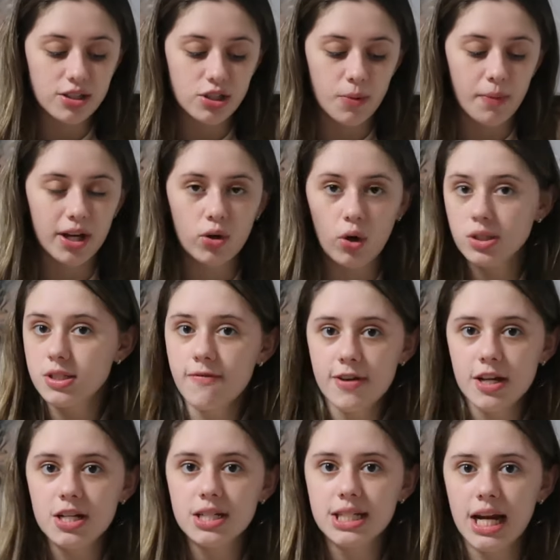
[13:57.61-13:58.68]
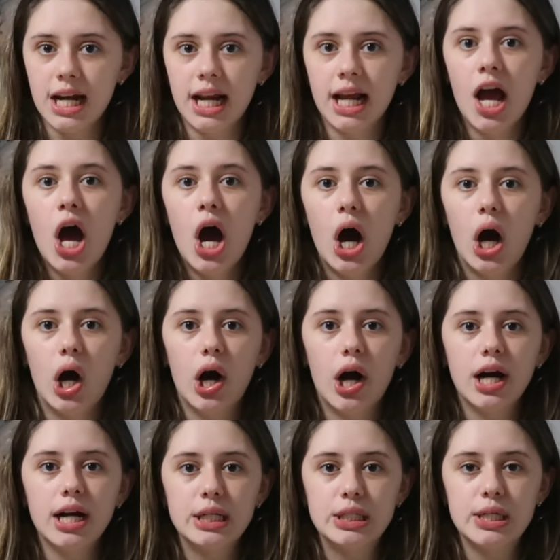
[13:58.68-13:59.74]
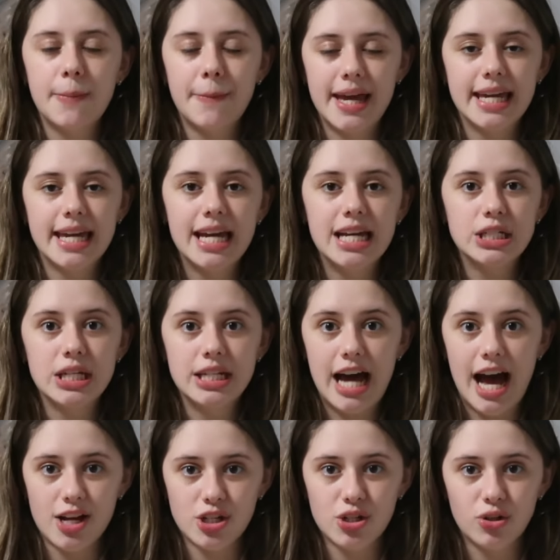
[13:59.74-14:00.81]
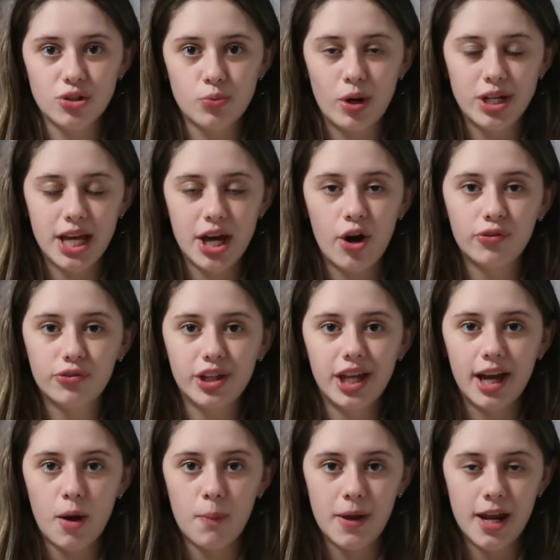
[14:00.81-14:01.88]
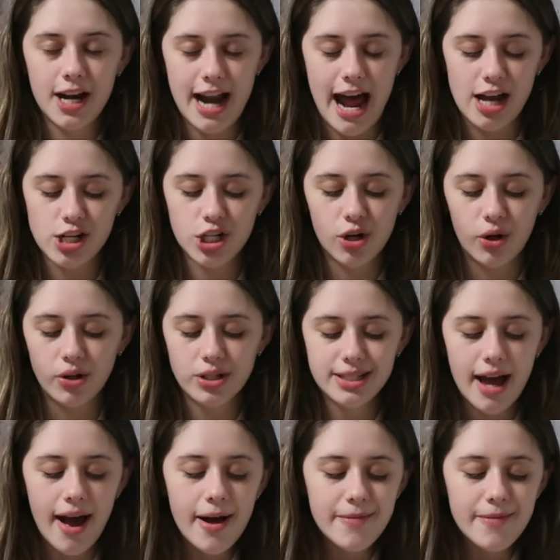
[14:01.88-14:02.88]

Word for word: So my goals in figure skating are to make it to nationals one day, hopefully, and compete at nationals.